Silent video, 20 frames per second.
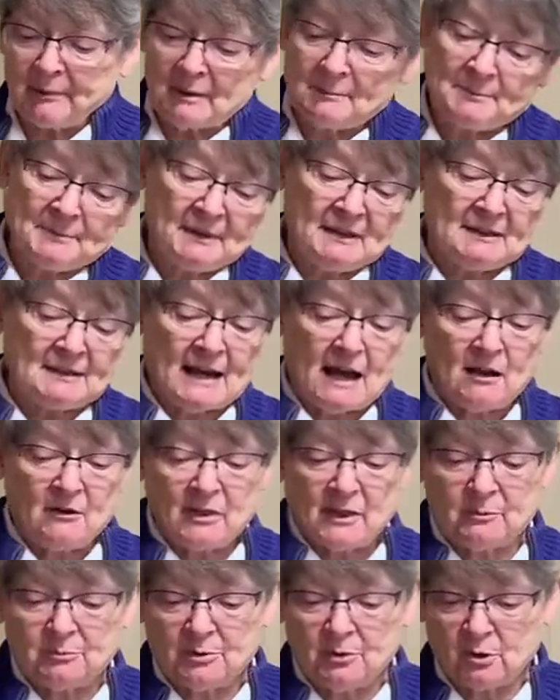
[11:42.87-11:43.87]
bumping
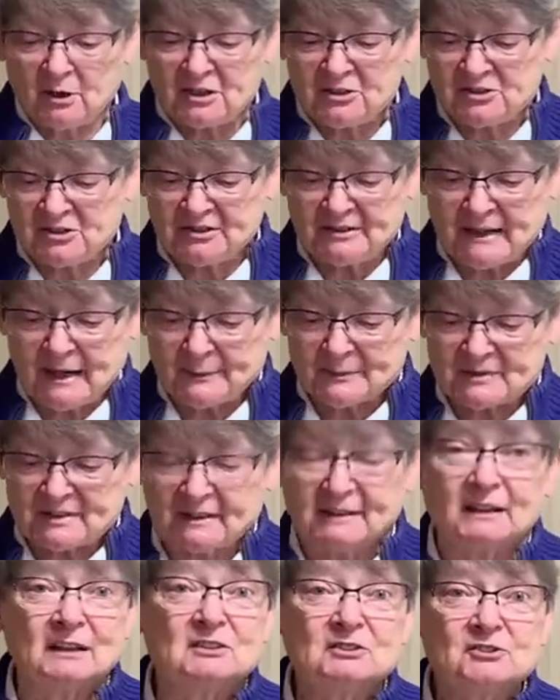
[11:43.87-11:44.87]
down the porch steps
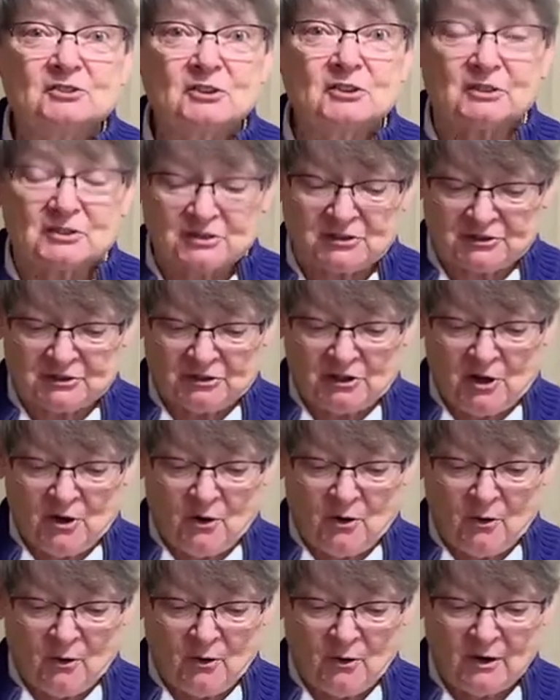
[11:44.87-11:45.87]
and into the
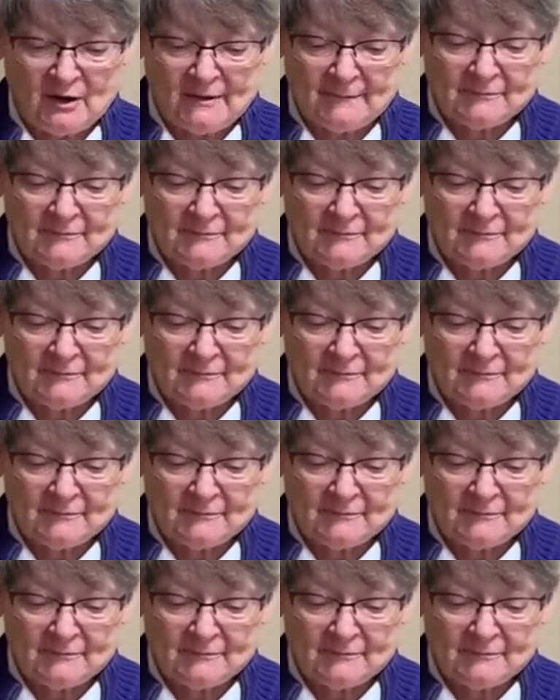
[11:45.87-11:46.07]
snow.